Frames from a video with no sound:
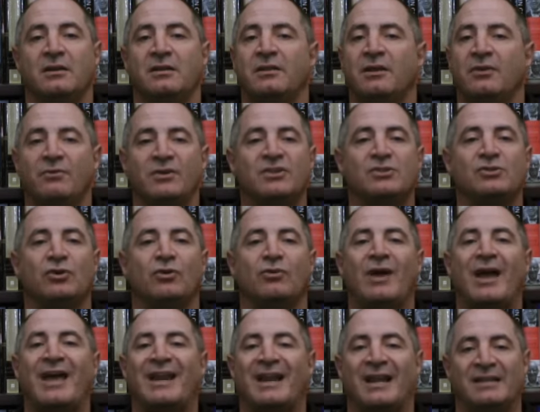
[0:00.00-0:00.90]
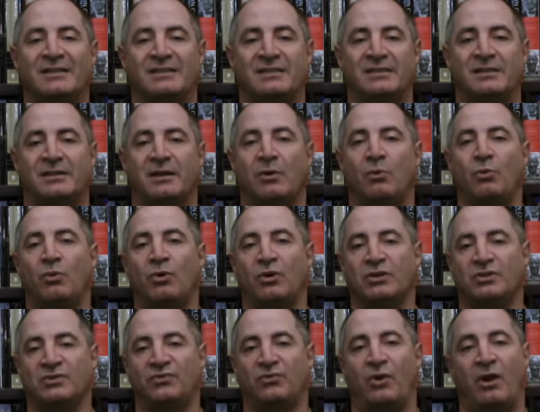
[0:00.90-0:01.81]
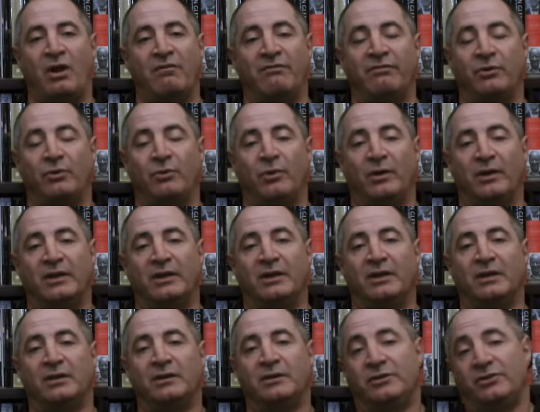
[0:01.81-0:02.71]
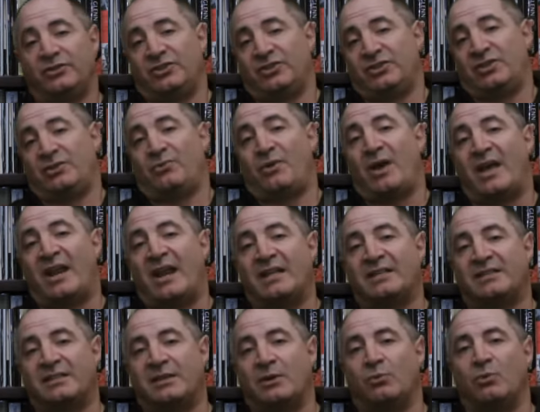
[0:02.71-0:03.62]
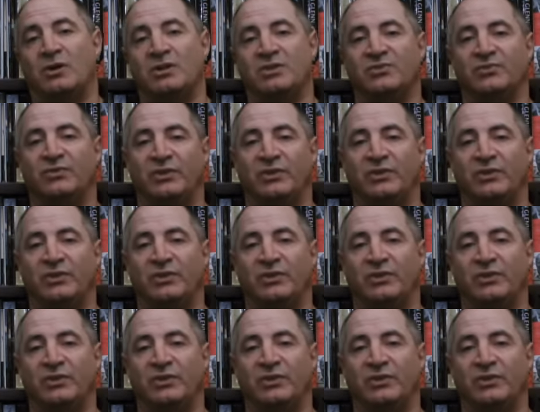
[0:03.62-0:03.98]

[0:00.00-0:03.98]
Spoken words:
There is no right answer that works for everyone, just the right answer that works